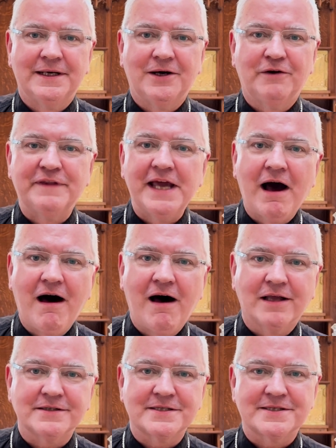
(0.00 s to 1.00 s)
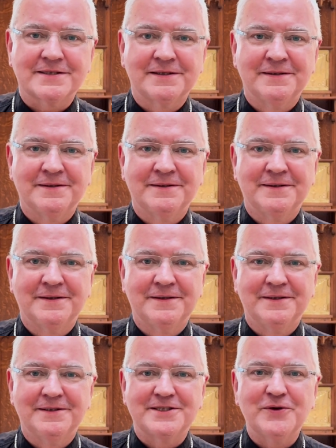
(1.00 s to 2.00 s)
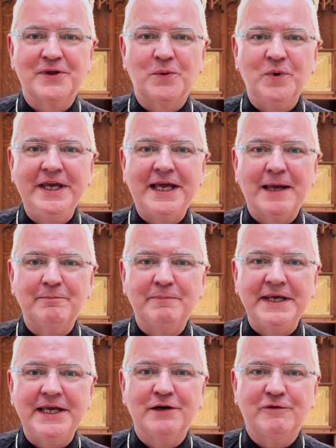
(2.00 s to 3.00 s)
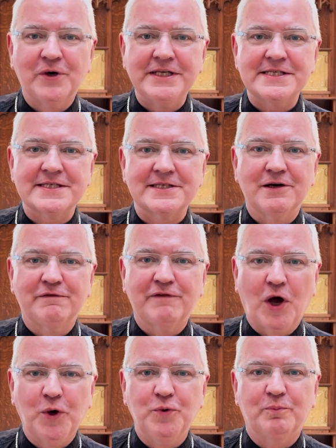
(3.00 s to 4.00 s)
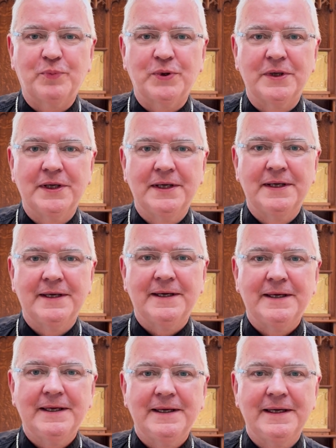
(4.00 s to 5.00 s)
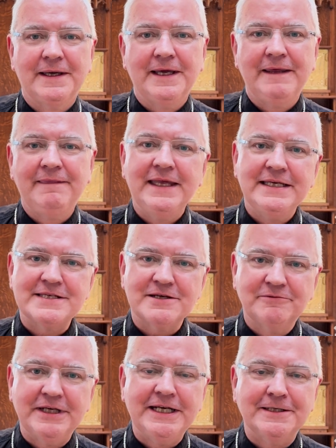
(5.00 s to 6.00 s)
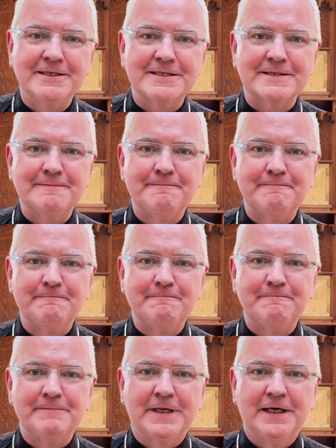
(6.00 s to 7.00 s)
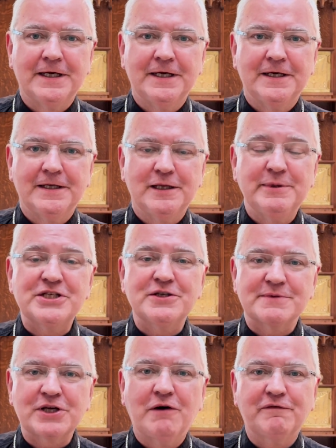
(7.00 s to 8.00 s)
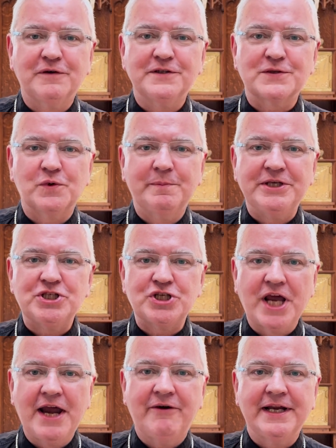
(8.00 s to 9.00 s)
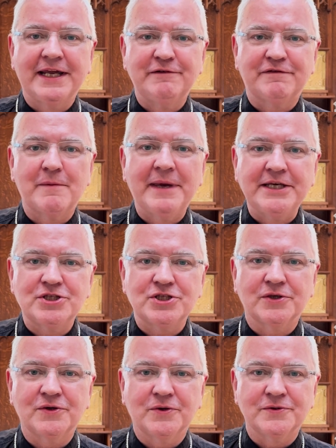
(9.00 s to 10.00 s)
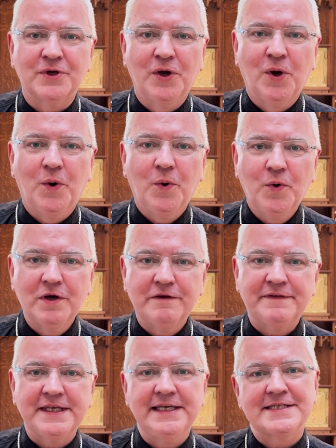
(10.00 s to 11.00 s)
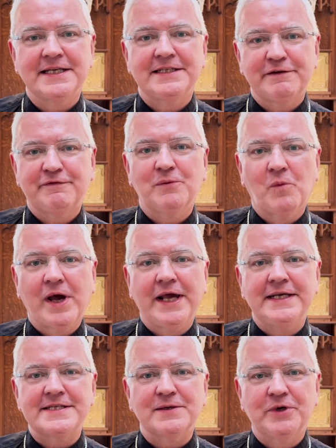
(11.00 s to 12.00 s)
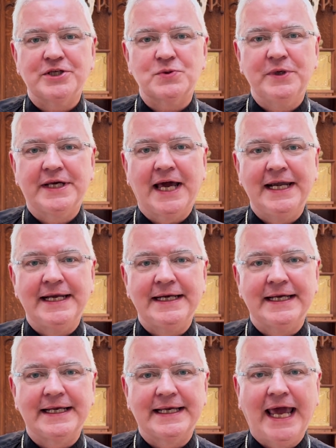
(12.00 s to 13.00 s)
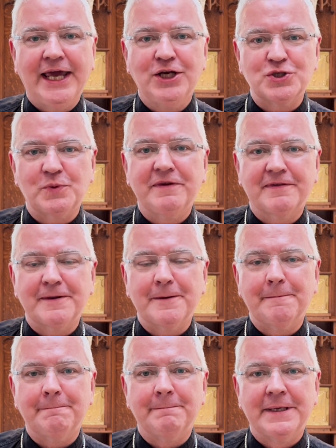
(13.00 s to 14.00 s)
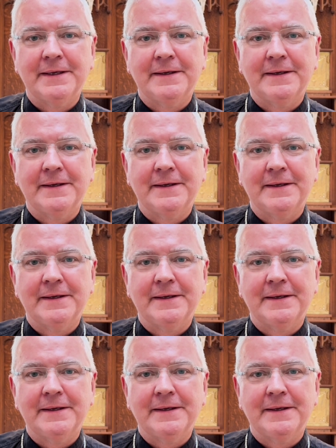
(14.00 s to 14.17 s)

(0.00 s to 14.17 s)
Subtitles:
of the arts, so that we can be a voice of hope in these arenas? The Bishops' Conference will be sharing information on all of these and different ways in which we can engage with them.